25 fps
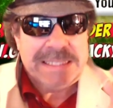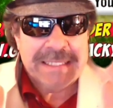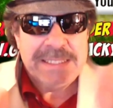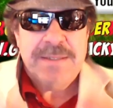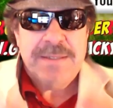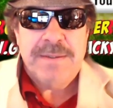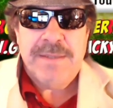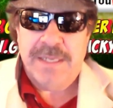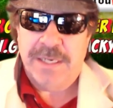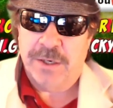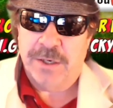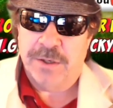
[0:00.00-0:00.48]

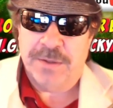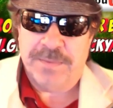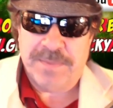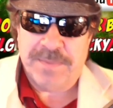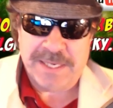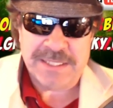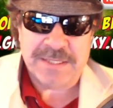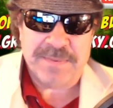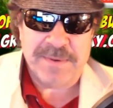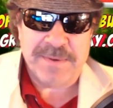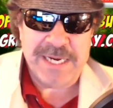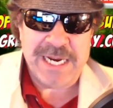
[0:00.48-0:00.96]
you know, the
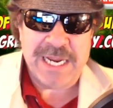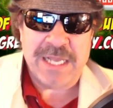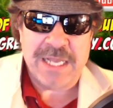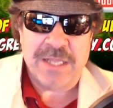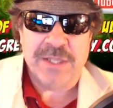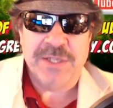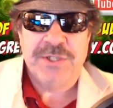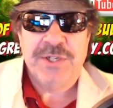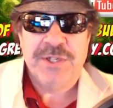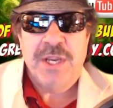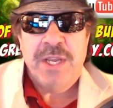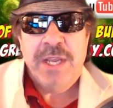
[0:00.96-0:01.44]
best of my
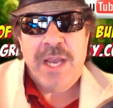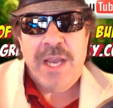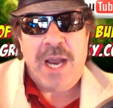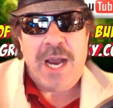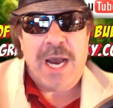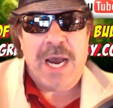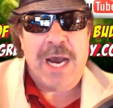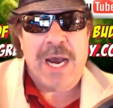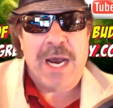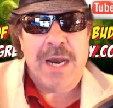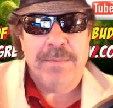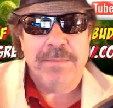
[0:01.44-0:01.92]
knowledge,
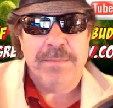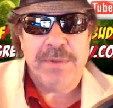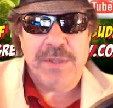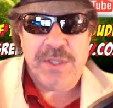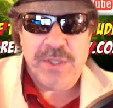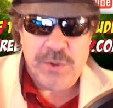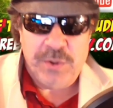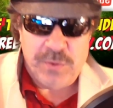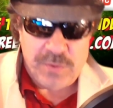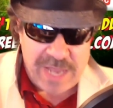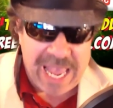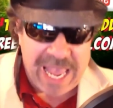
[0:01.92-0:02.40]
um,
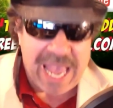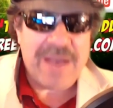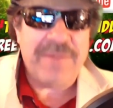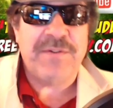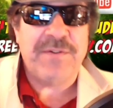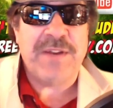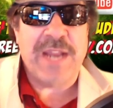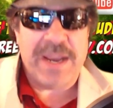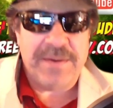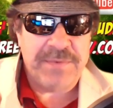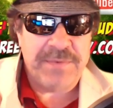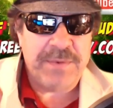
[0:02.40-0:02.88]
you have
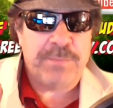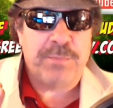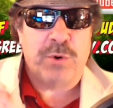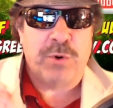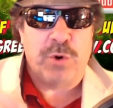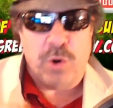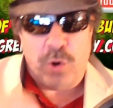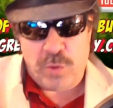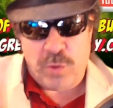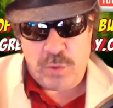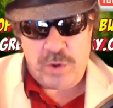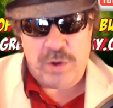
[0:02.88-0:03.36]
to have the
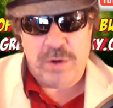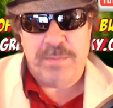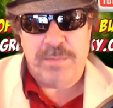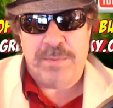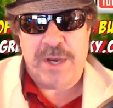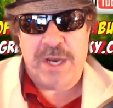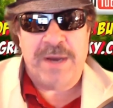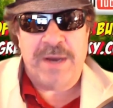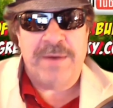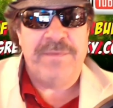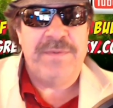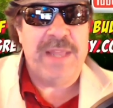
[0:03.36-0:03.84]
pro or
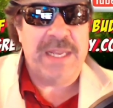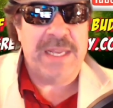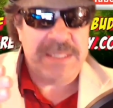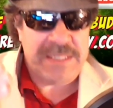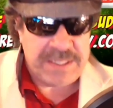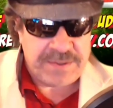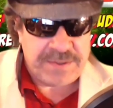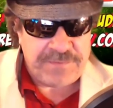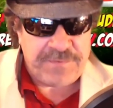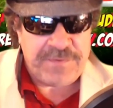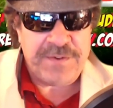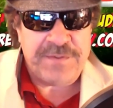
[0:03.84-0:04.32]
above,
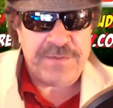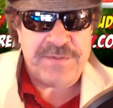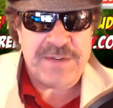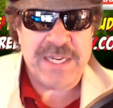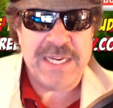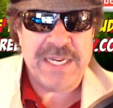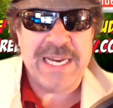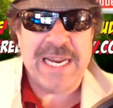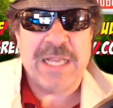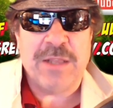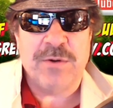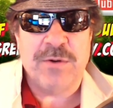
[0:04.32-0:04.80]
that's the
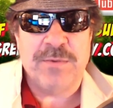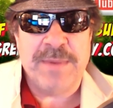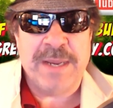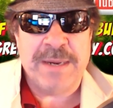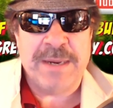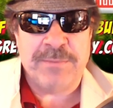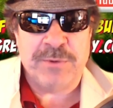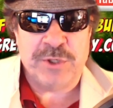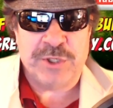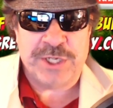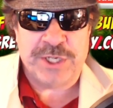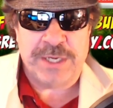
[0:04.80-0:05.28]
$15
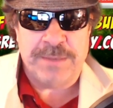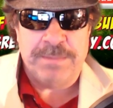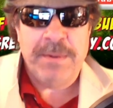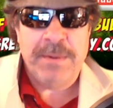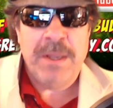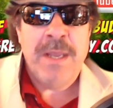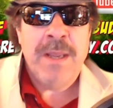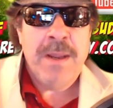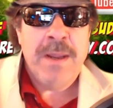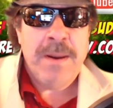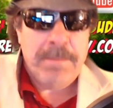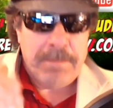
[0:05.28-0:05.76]
membership
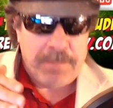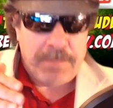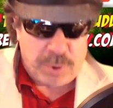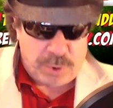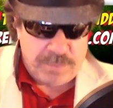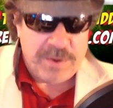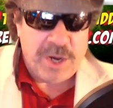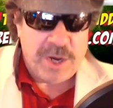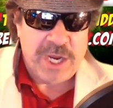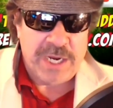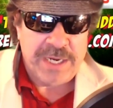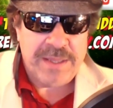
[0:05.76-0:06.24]
per
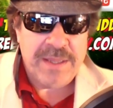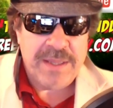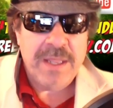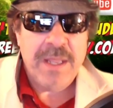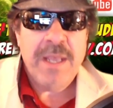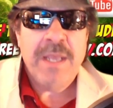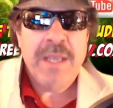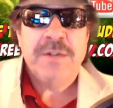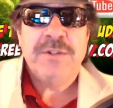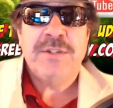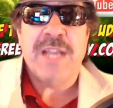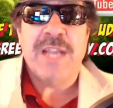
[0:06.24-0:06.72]
month,
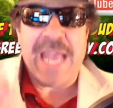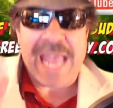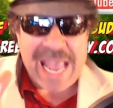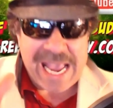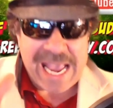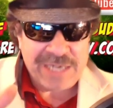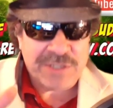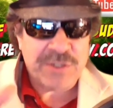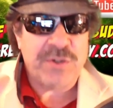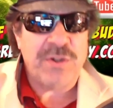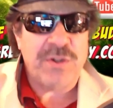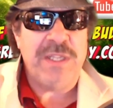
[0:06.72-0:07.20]
to
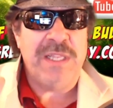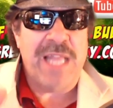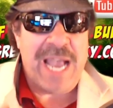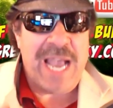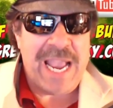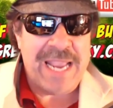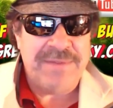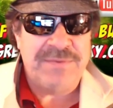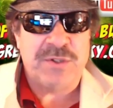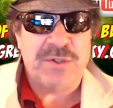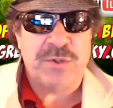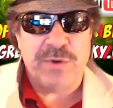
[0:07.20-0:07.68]
actually
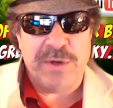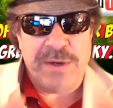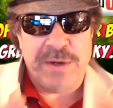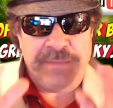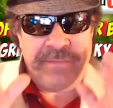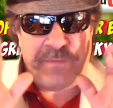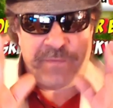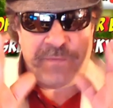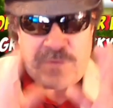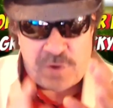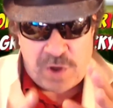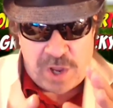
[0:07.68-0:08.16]
live stream
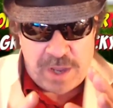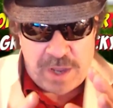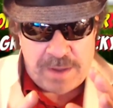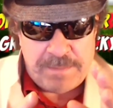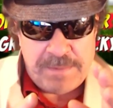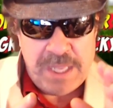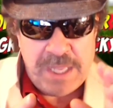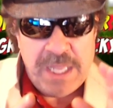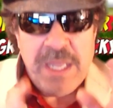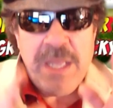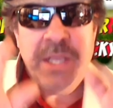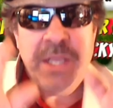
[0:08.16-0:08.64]

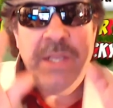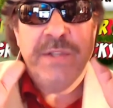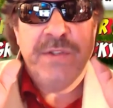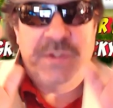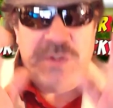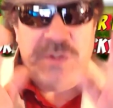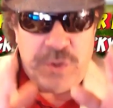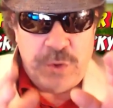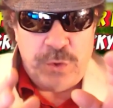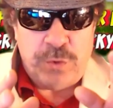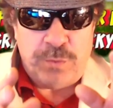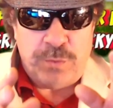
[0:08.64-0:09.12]
from
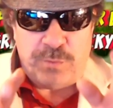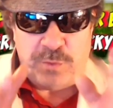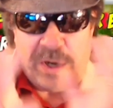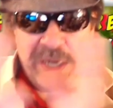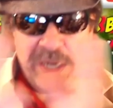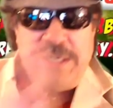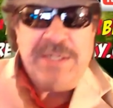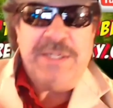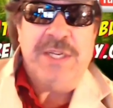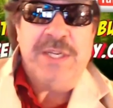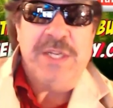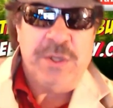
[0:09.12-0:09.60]
Zoom
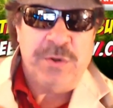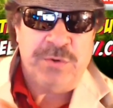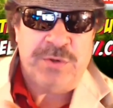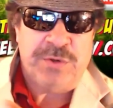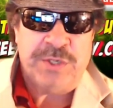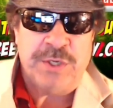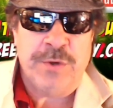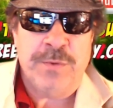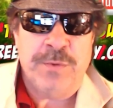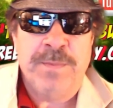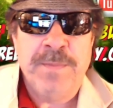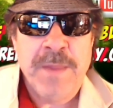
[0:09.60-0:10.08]
right to
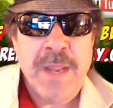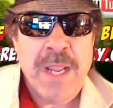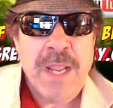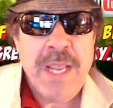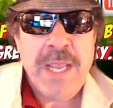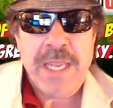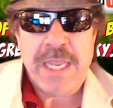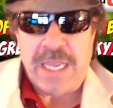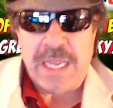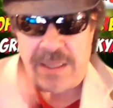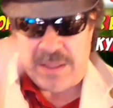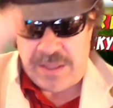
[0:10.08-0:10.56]
YouTube.
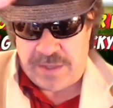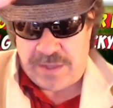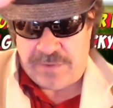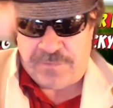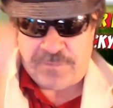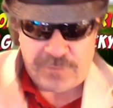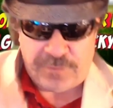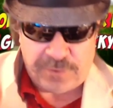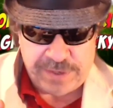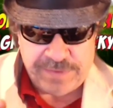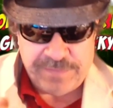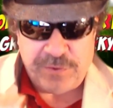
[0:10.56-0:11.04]
The
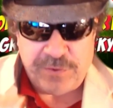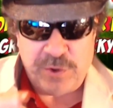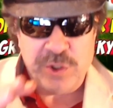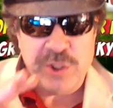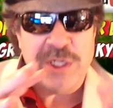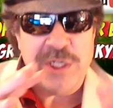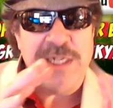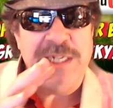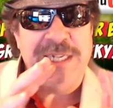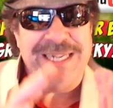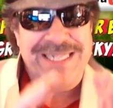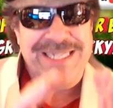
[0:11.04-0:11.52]
free
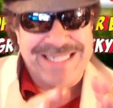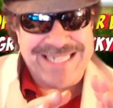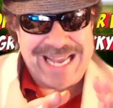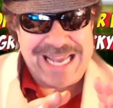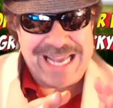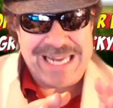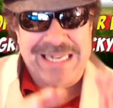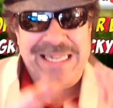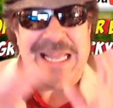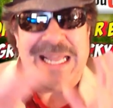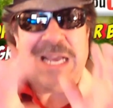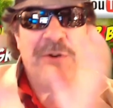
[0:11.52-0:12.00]
version does
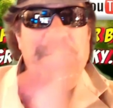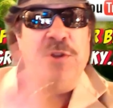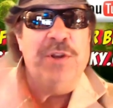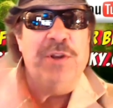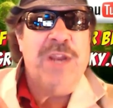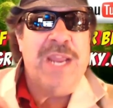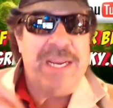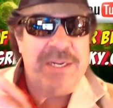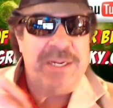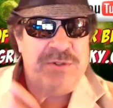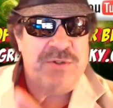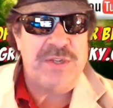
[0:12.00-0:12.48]
not allow you
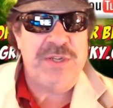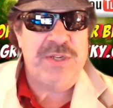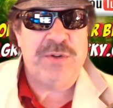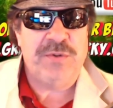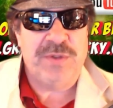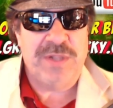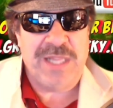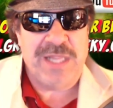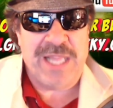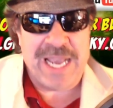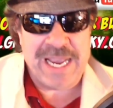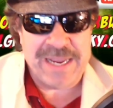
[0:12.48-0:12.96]
to actually do
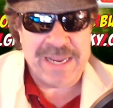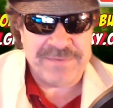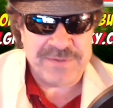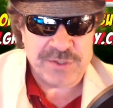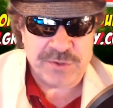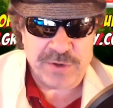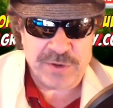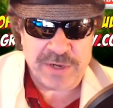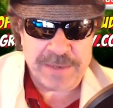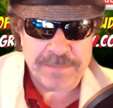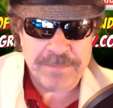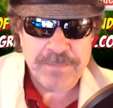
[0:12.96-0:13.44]
the live
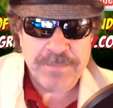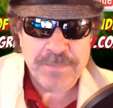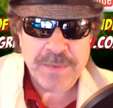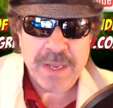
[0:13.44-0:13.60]
stream.